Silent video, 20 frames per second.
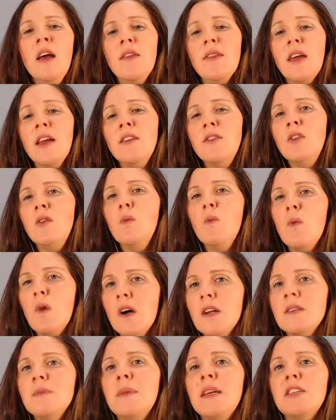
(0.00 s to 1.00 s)
then you
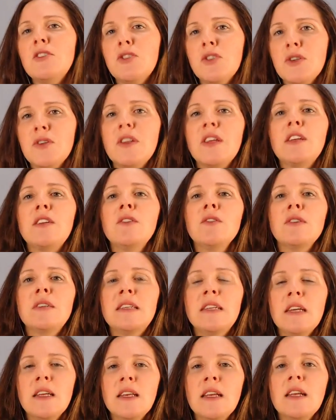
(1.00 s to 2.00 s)
want to make sure that
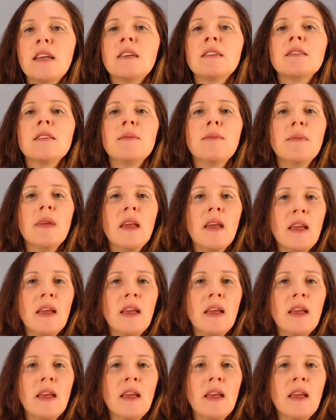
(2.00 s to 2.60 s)
you're getting some